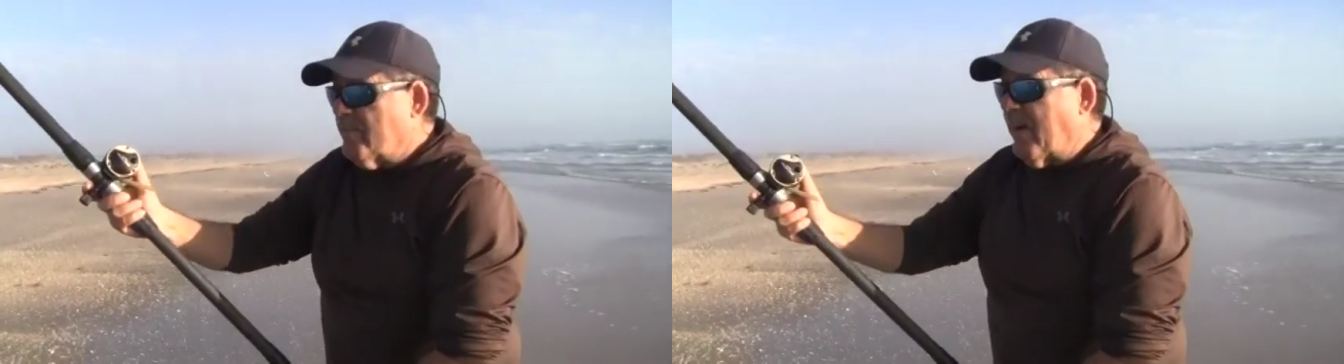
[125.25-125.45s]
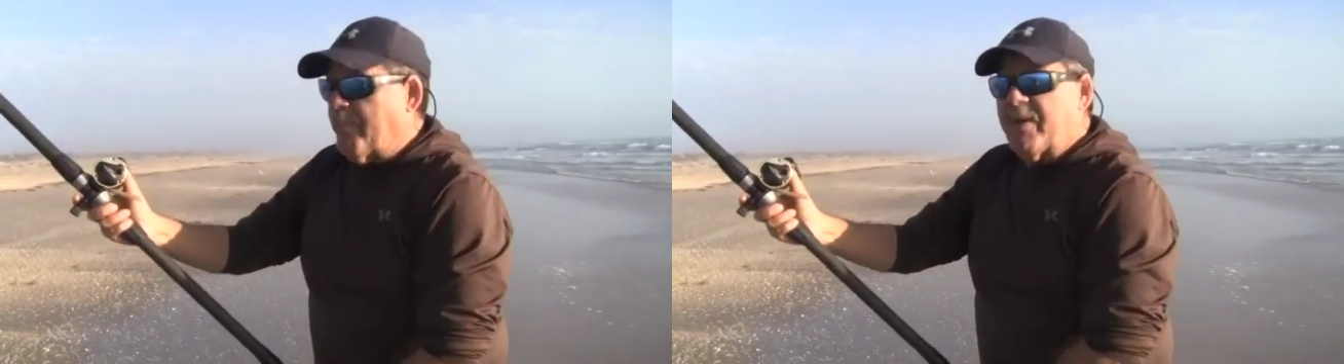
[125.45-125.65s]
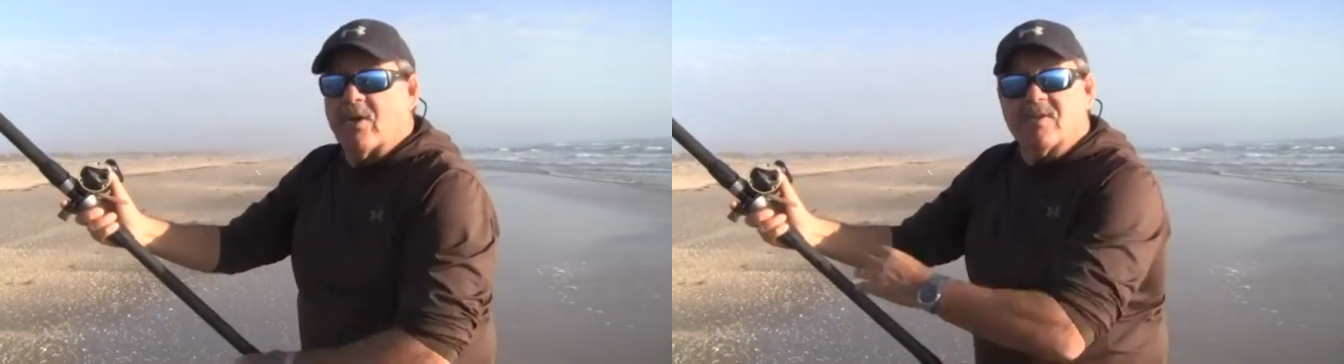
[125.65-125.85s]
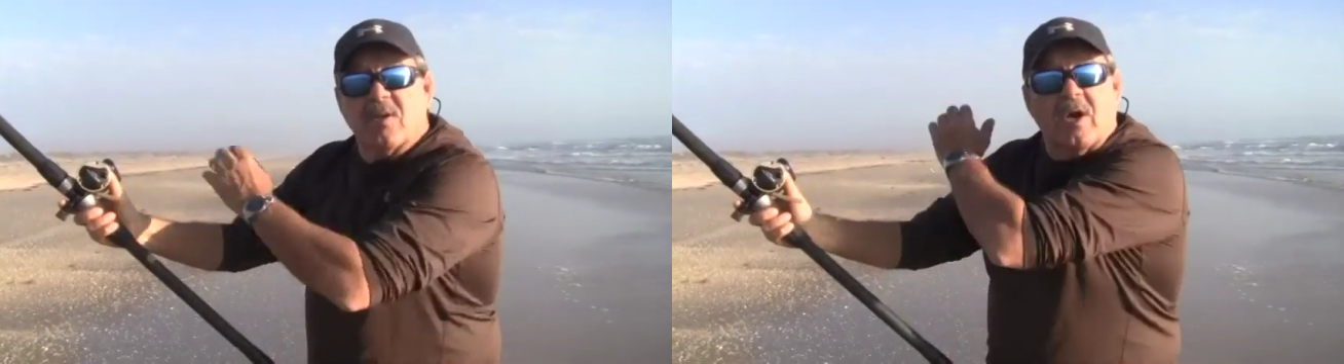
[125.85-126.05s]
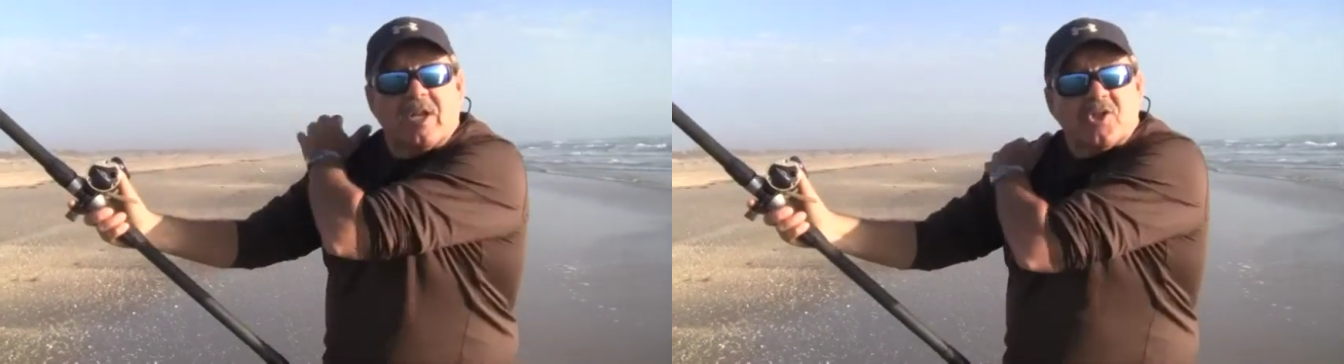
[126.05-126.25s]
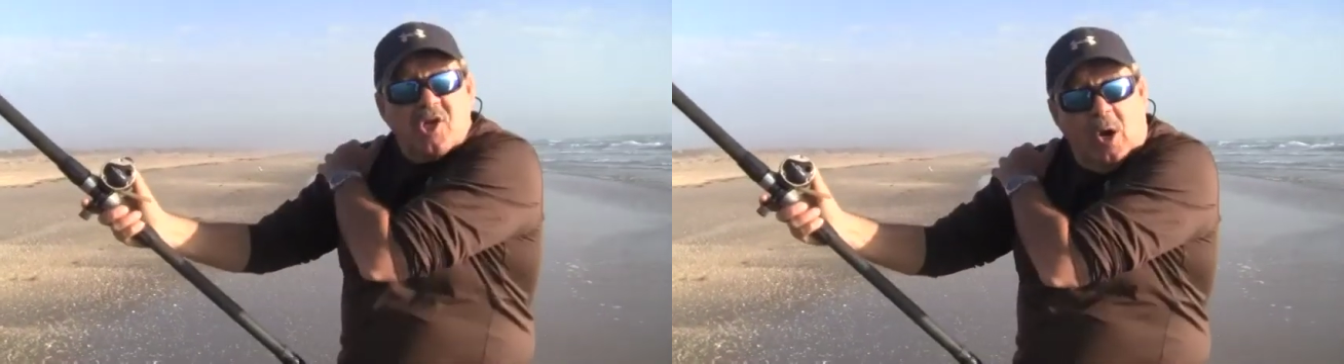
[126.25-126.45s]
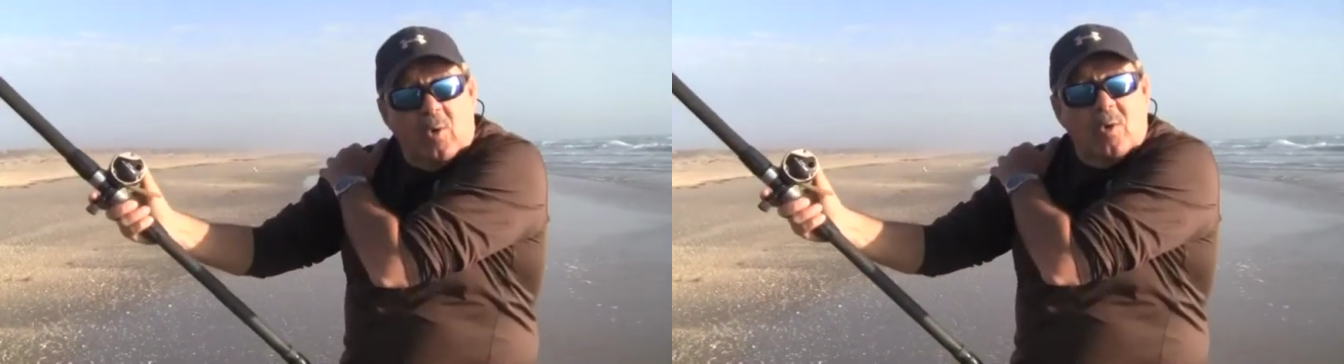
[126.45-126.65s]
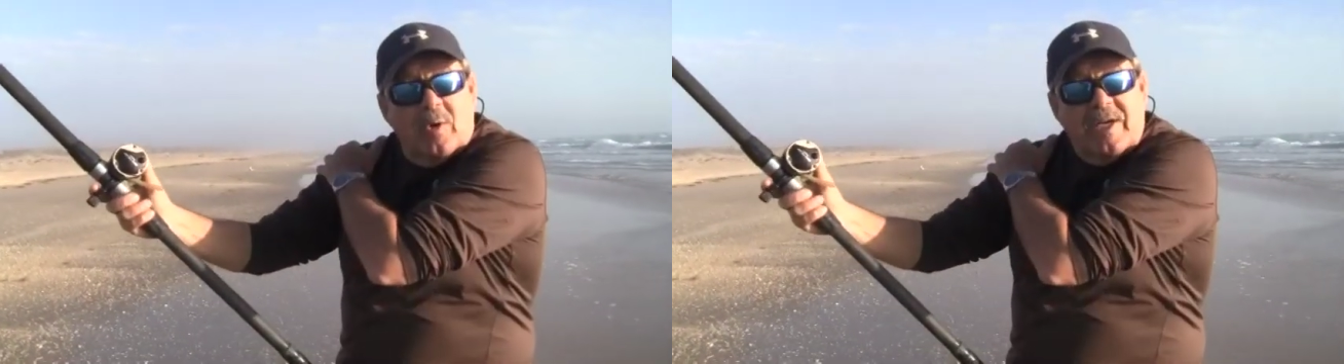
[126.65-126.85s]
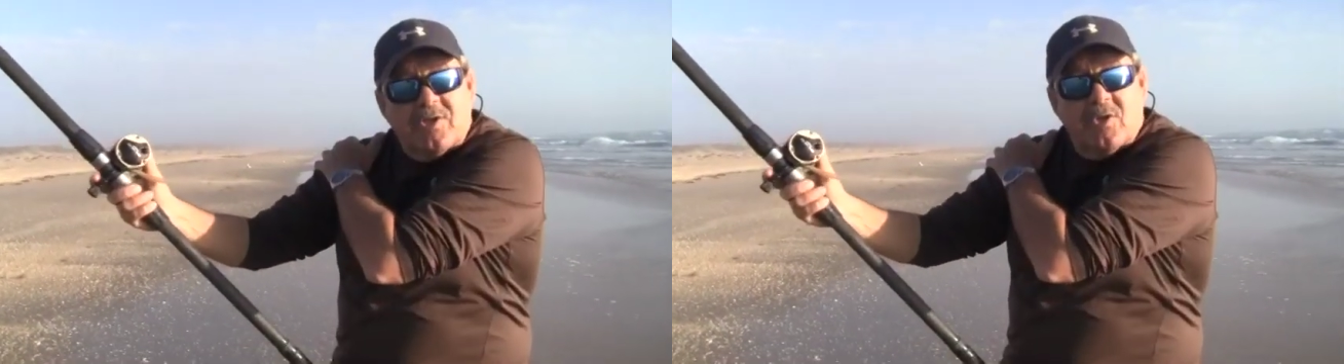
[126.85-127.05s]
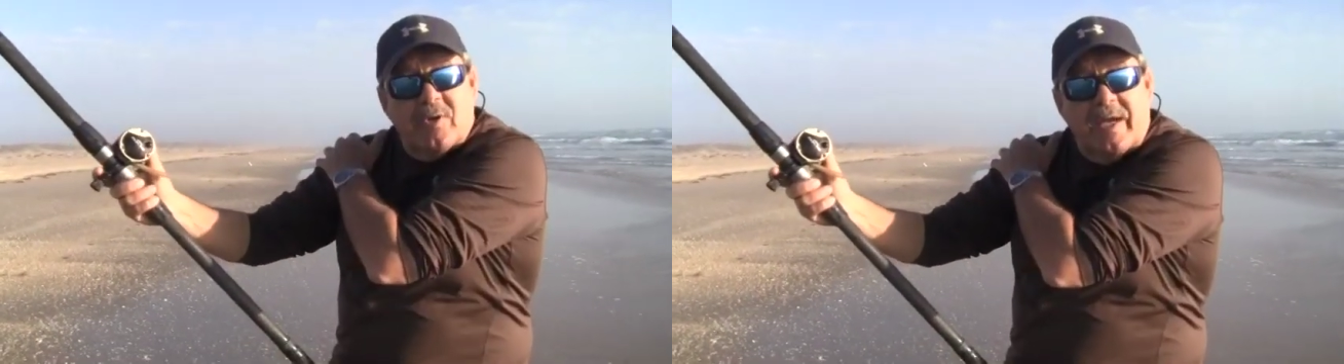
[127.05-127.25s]
But because I got a shoulder
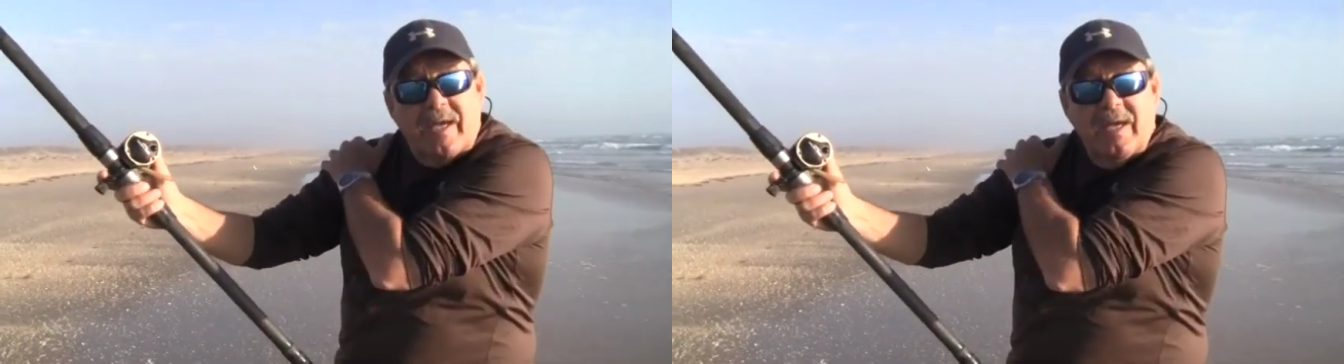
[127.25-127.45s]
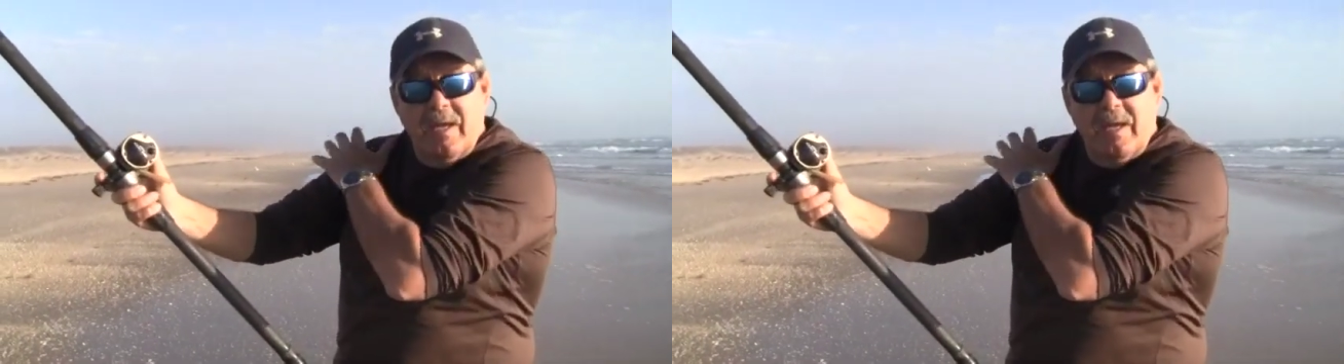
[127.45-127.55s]
injury,